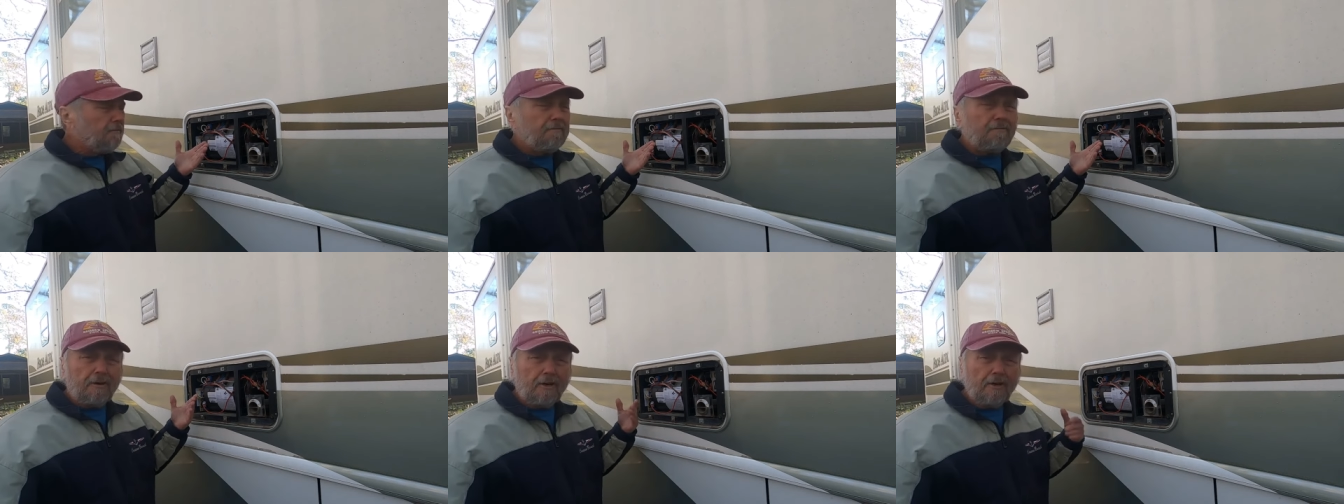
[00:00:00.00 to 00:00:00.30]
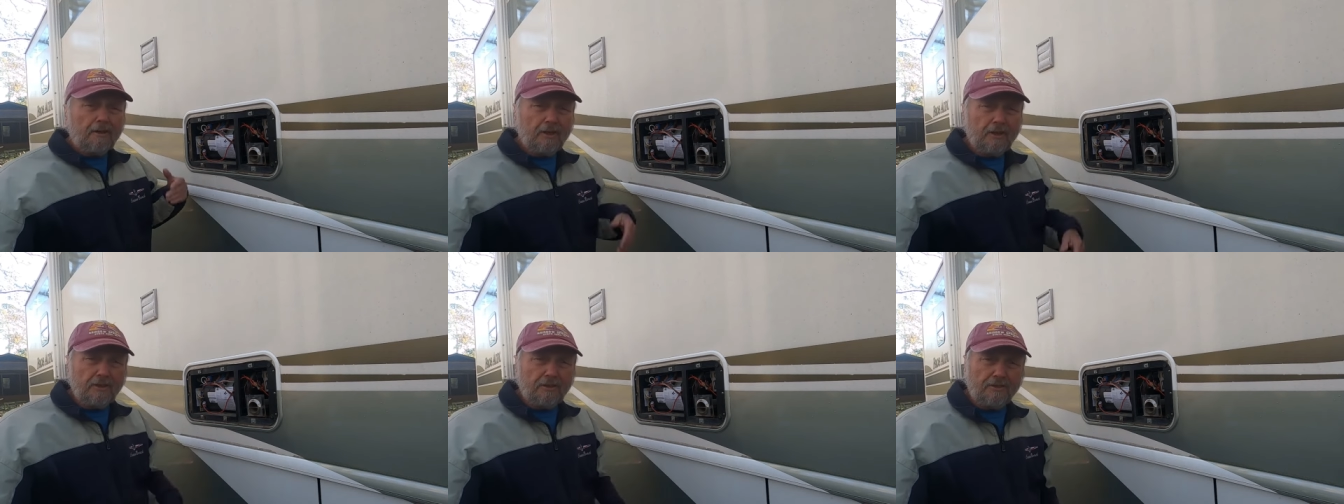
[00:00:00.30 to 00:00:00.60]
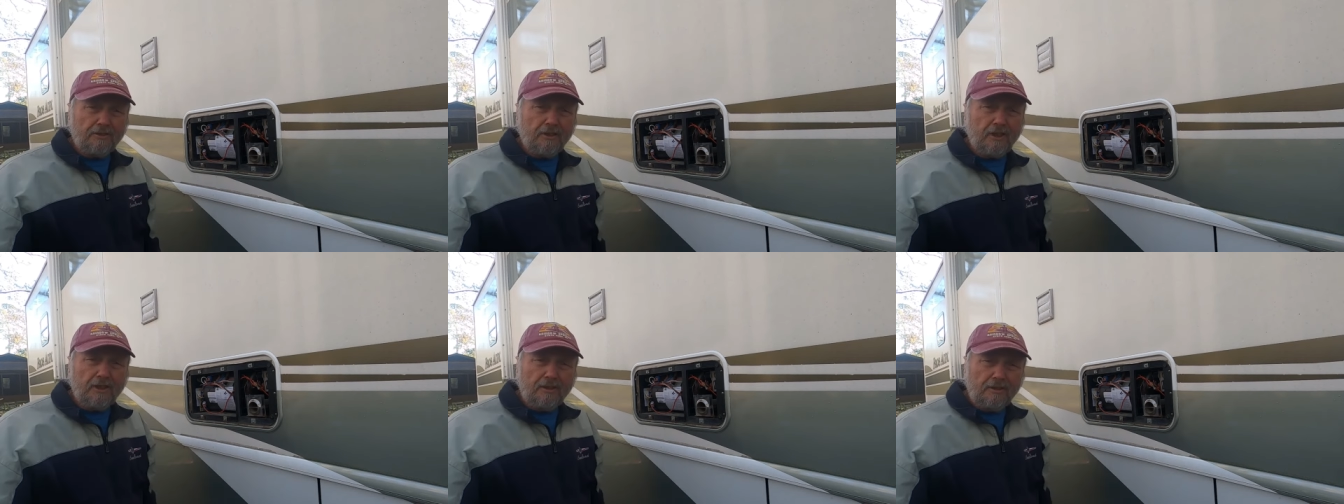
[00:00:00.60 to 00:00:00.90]

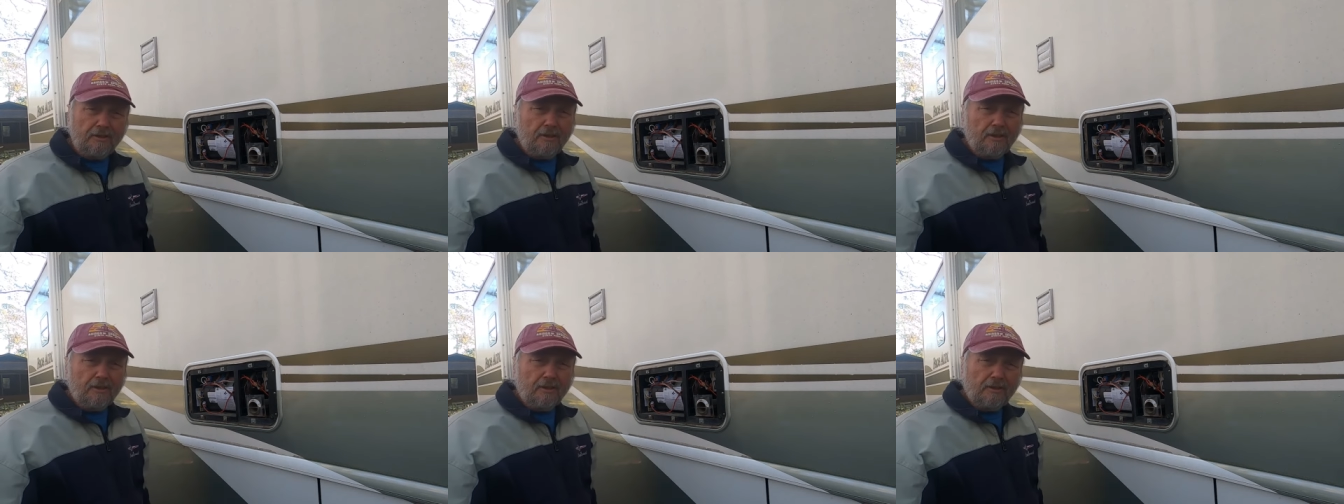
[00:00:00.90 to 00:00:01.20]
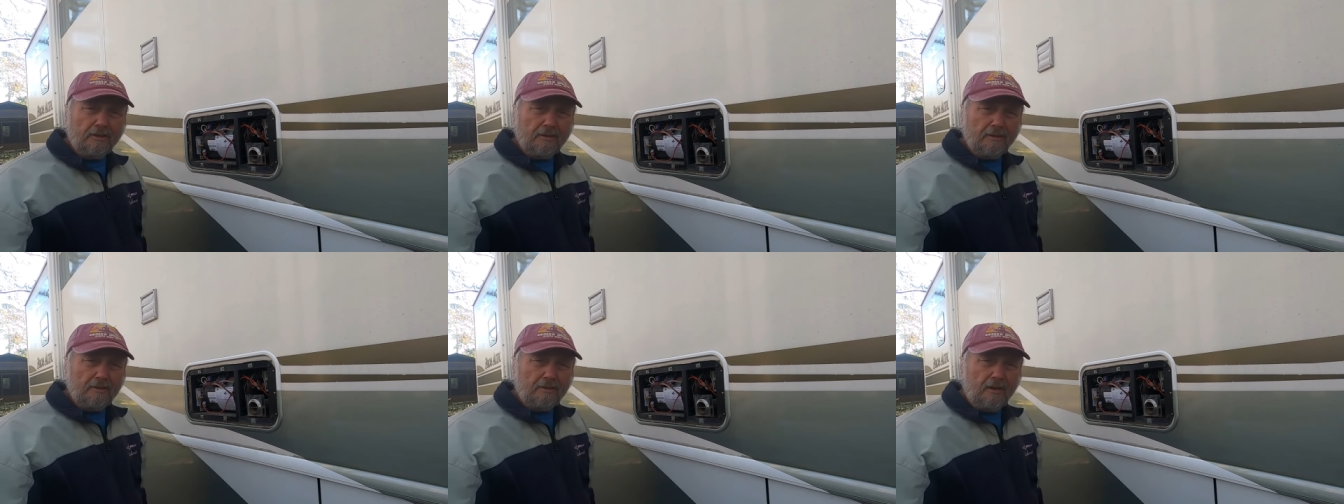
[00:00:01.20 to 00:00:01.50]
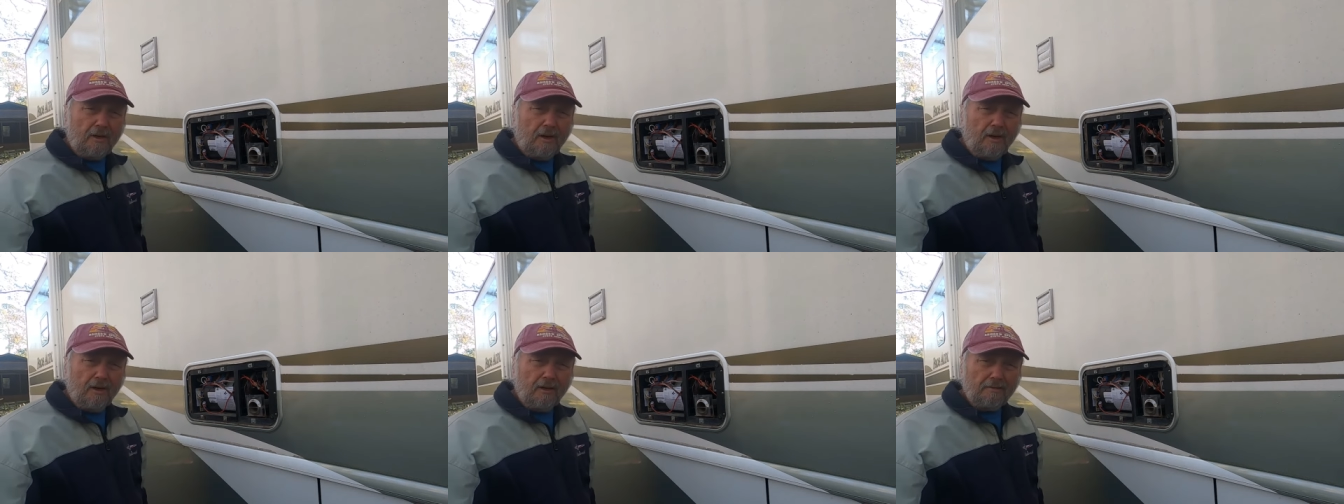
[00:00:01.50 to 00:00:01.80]
furnace in your
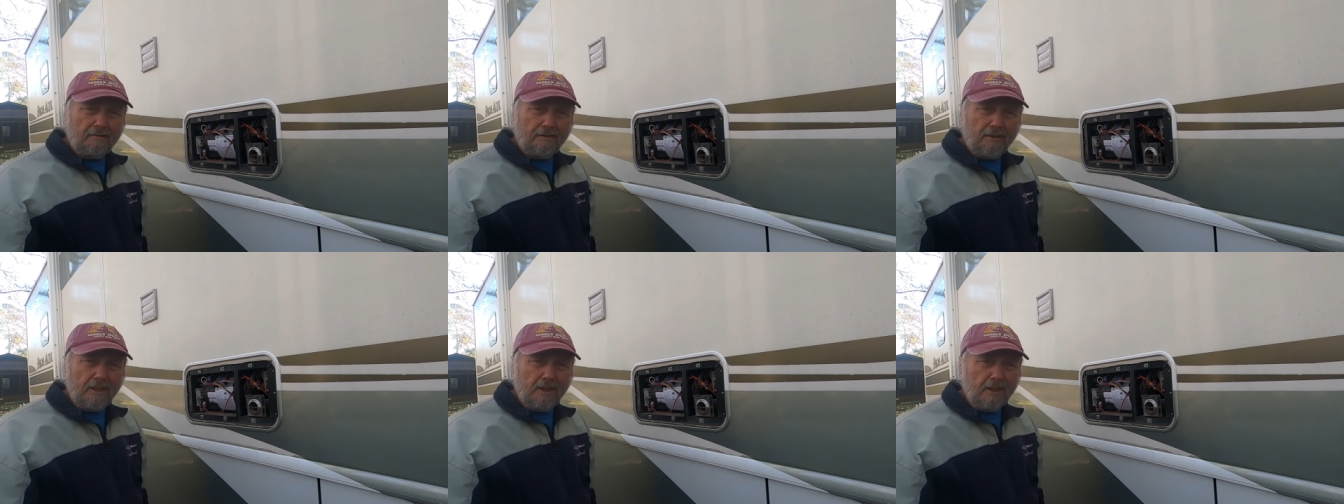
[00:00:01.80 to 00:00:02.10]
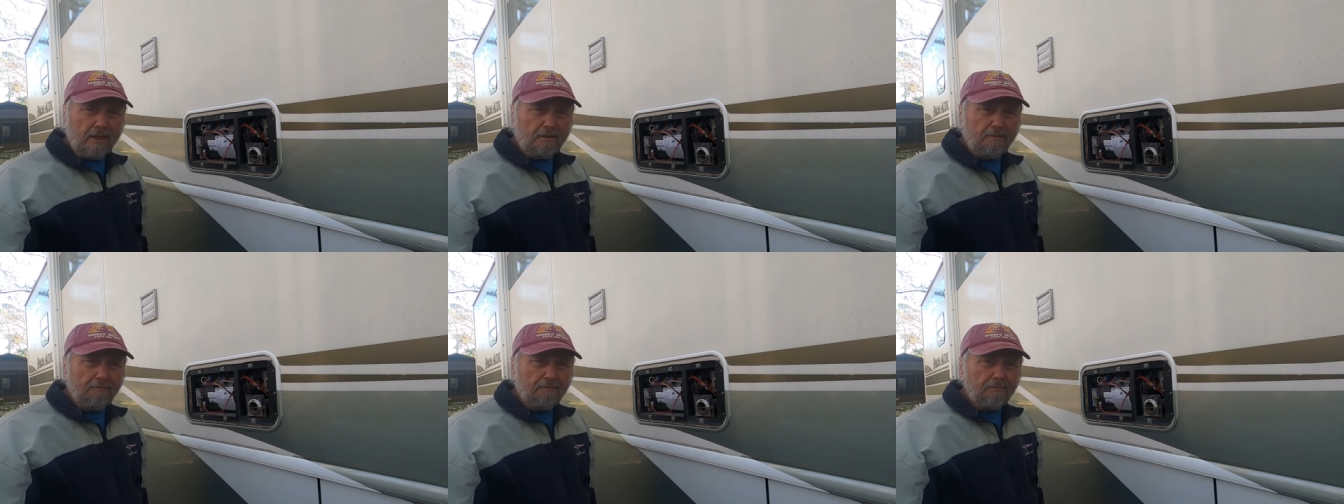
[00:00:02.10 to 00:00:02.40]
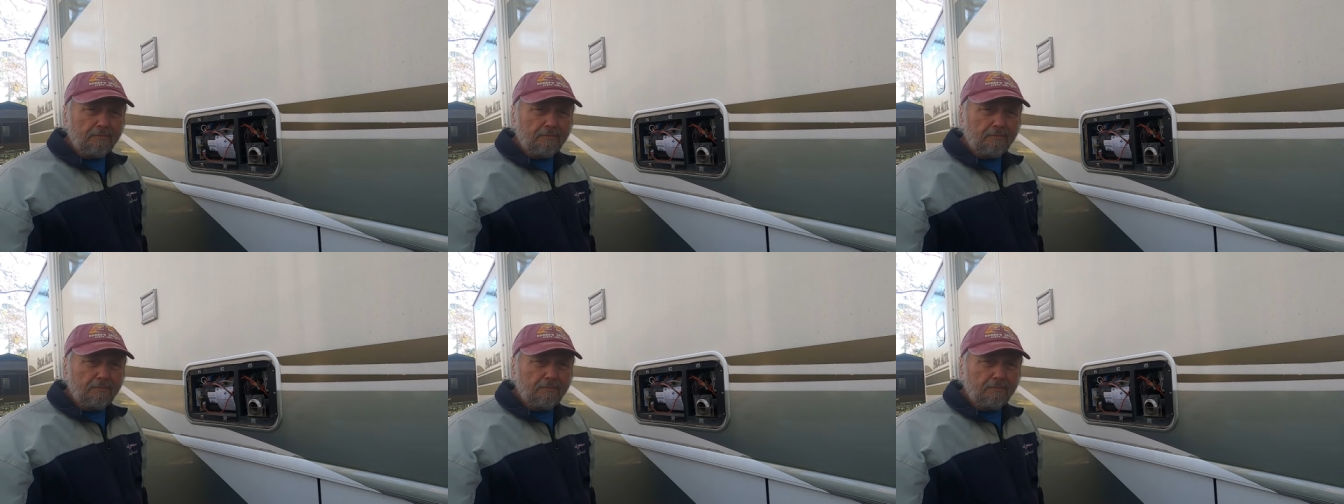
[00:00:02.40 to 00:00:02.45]
RV